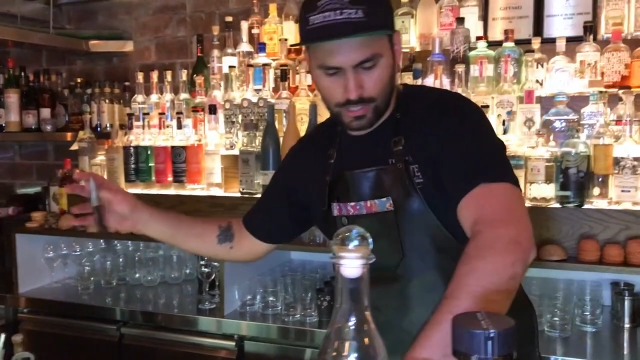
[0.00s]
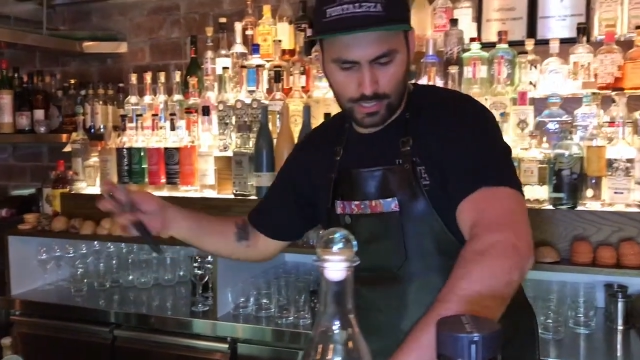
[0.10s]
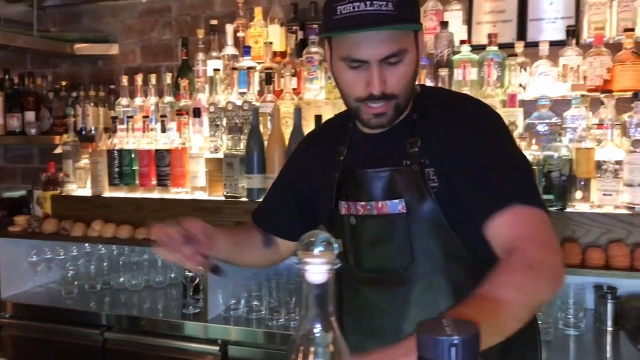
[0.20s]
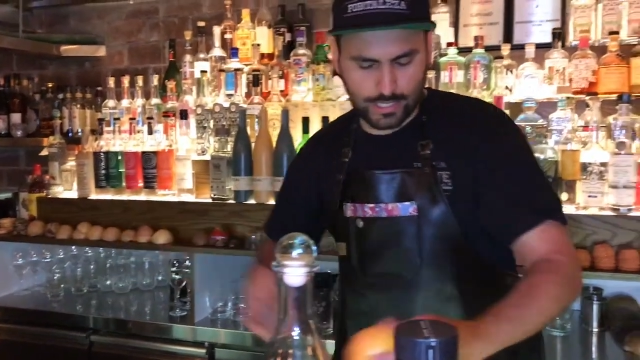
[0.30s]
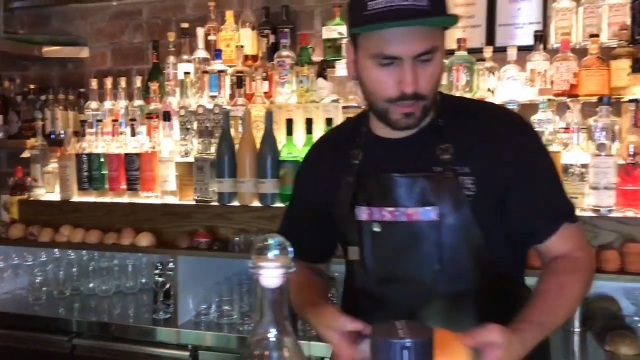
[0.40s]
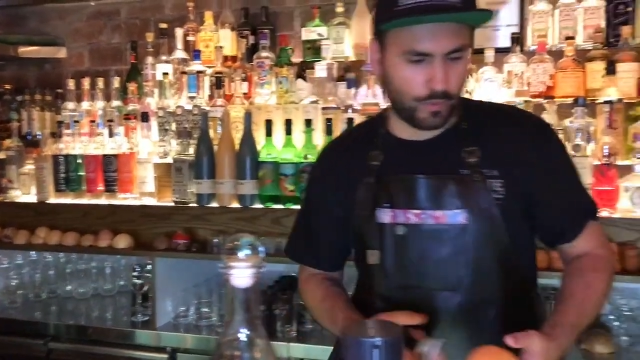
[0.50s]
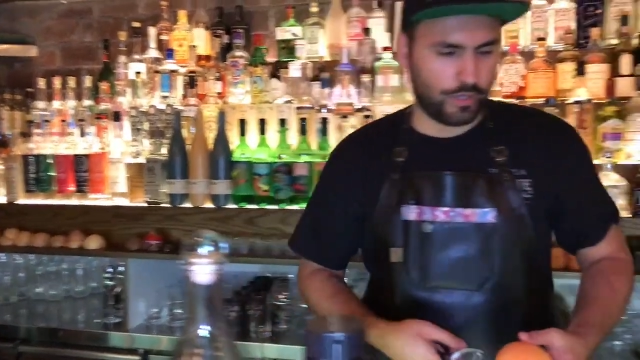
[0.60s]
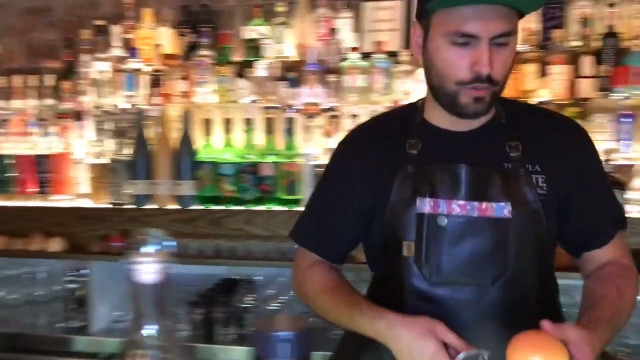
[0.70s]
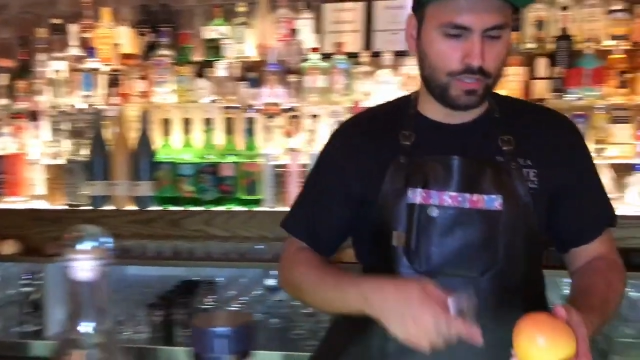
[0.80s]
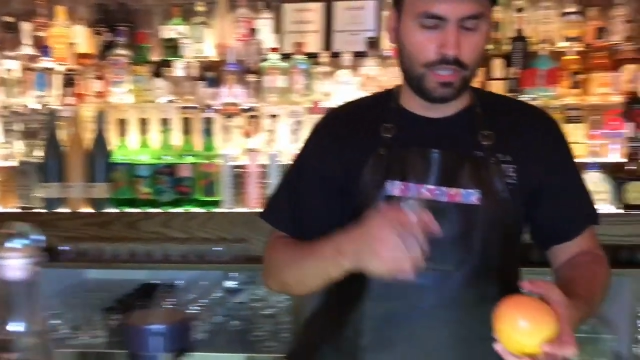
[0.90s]
the least, we're
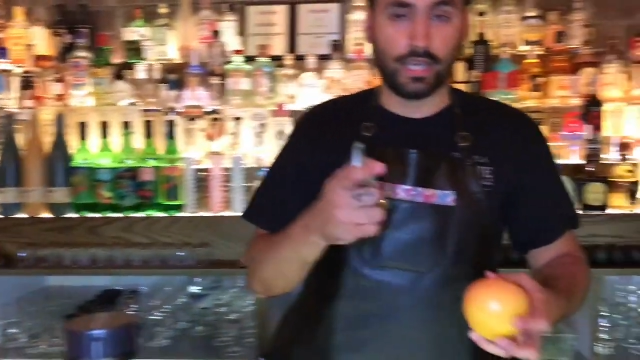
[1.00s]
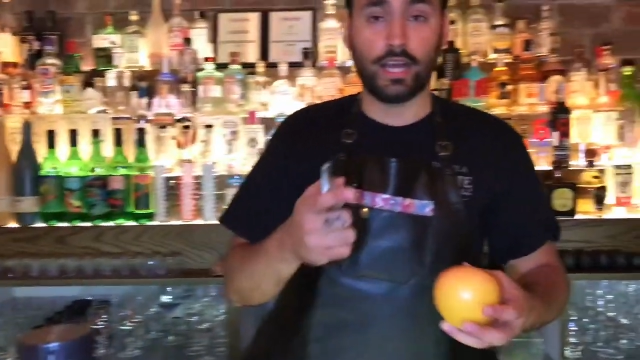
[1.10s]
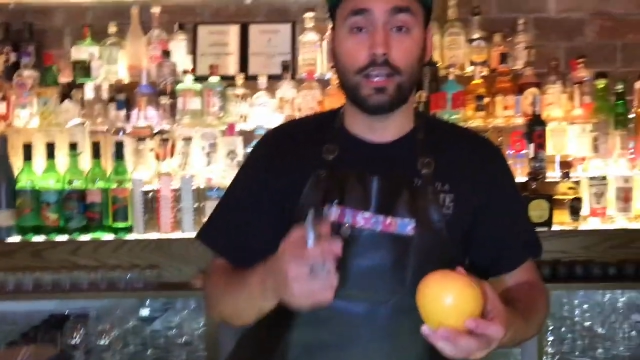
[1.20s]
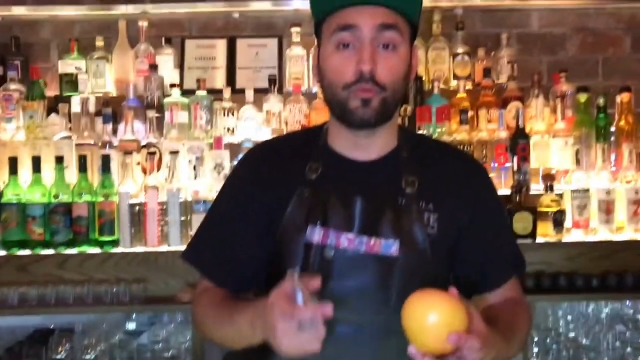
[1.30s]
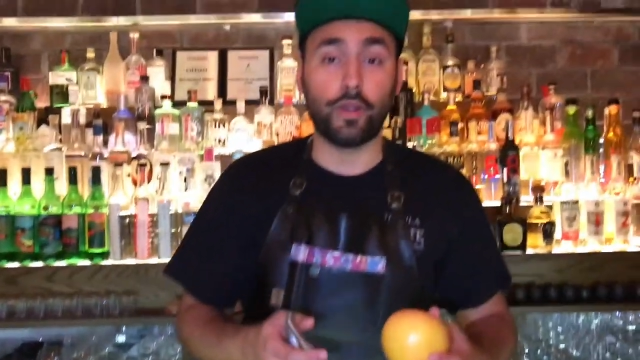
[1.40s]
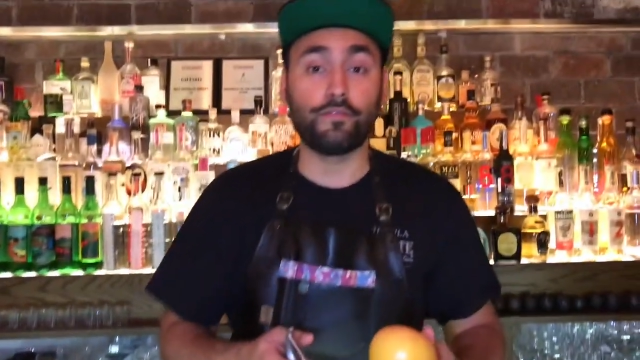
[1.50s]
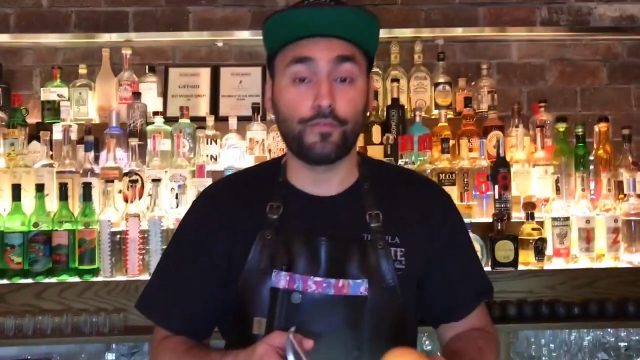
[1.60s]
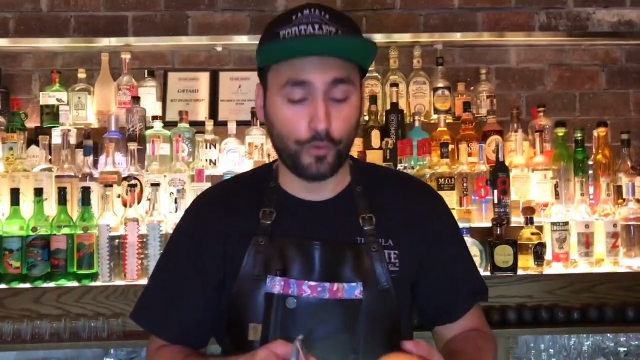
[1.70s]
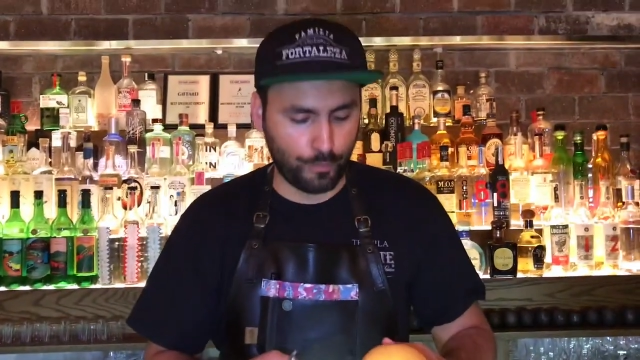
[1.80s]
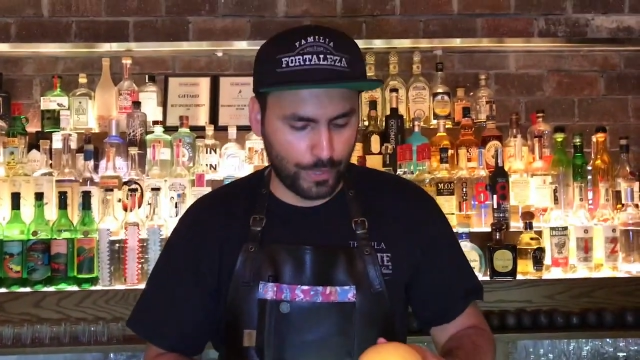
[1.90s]
using a
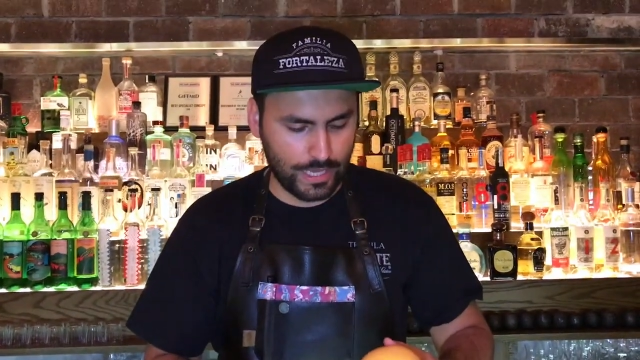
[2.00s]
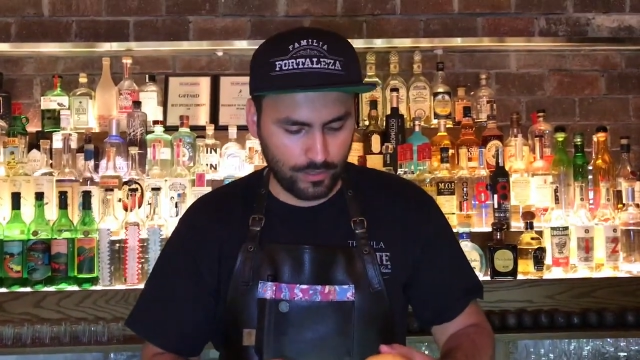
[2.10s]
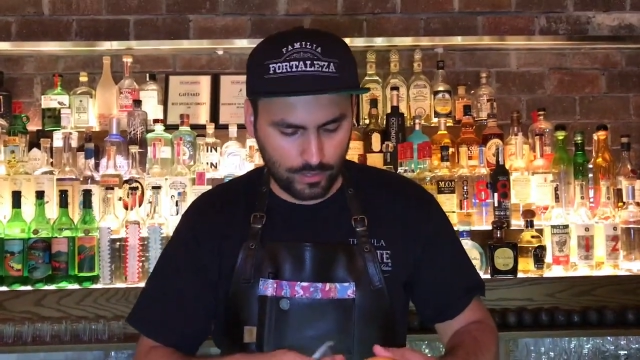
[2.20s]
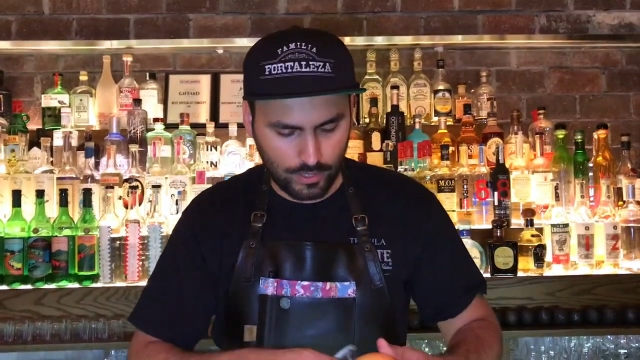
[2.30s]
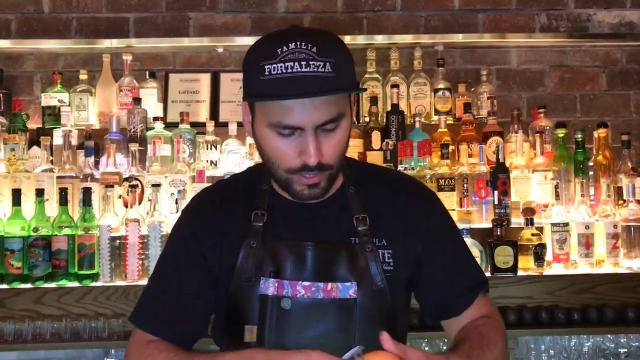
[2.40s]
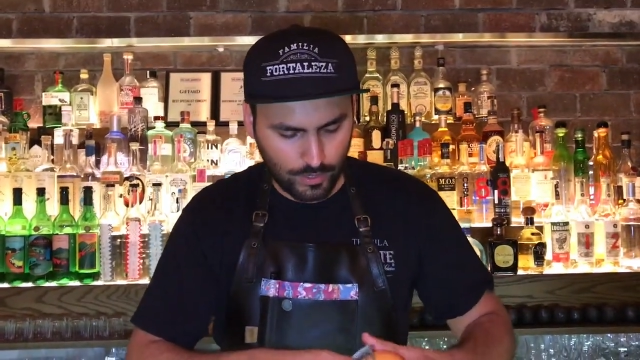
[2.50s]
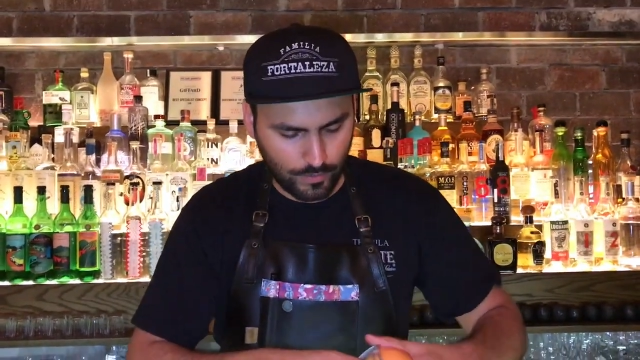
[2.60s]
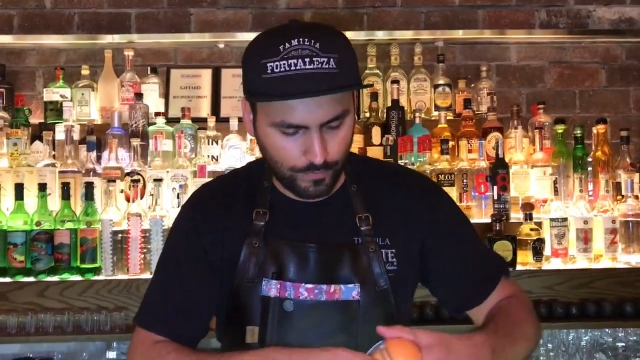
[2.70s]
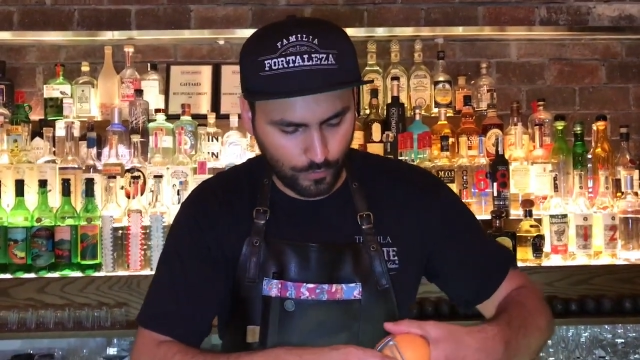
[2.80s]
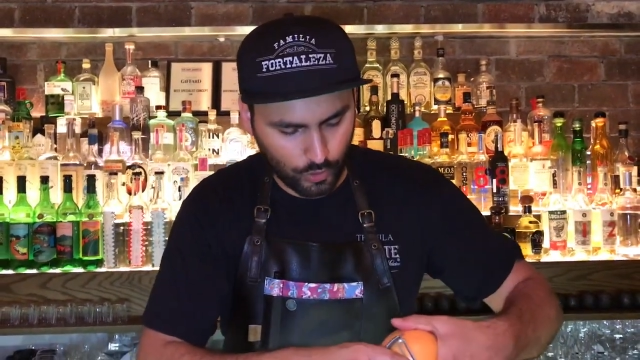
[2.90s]
grapefruit peel
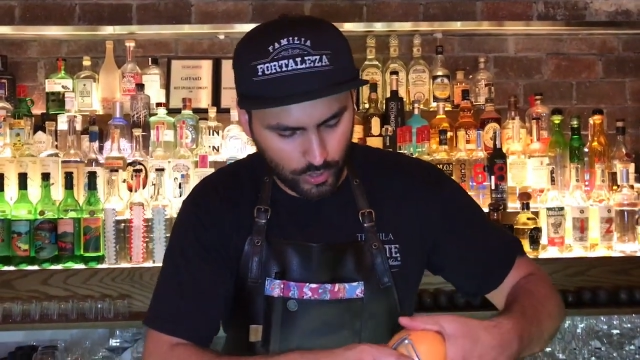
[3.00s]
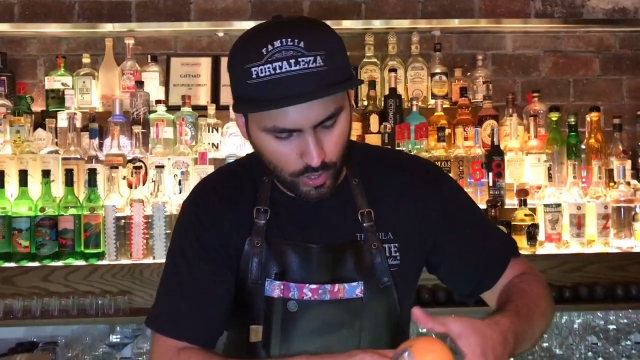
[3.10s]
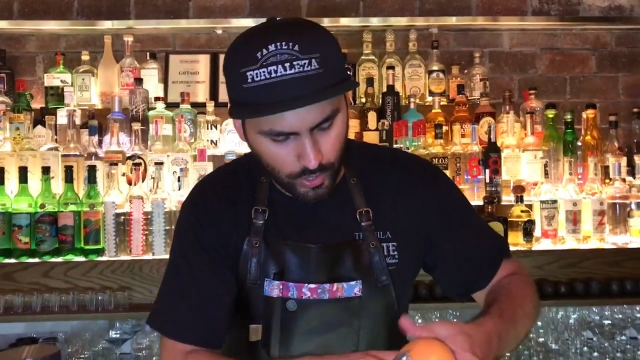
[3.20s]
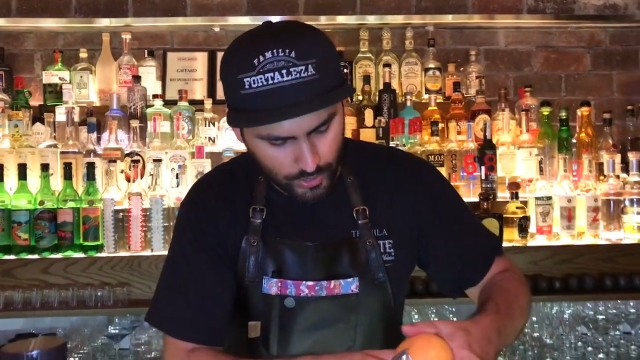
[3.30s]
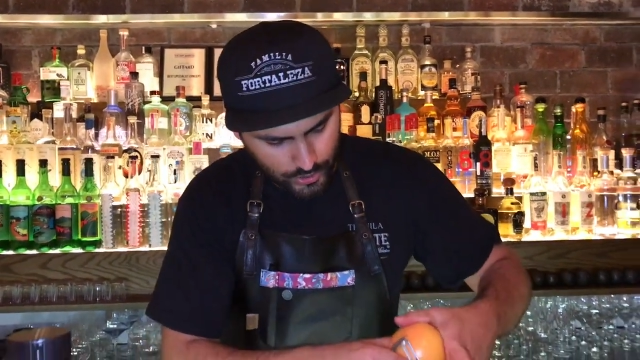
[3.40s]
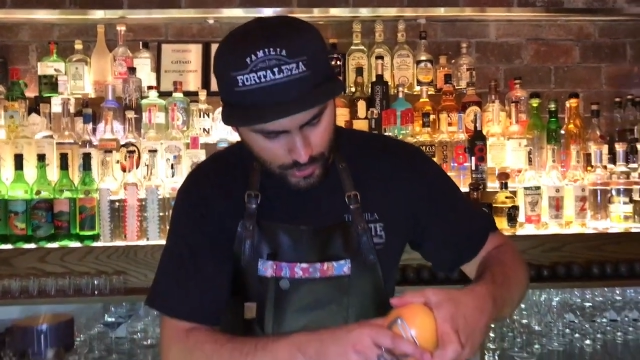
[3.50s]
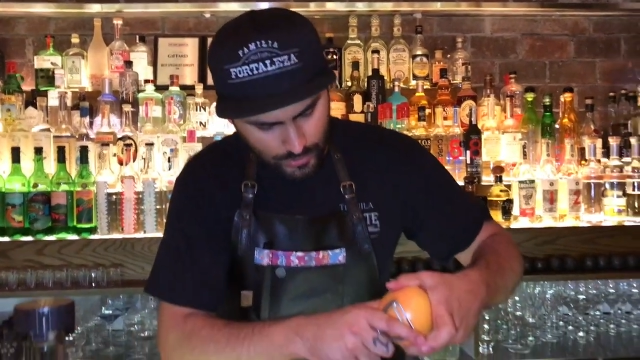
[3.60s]
for the garnish.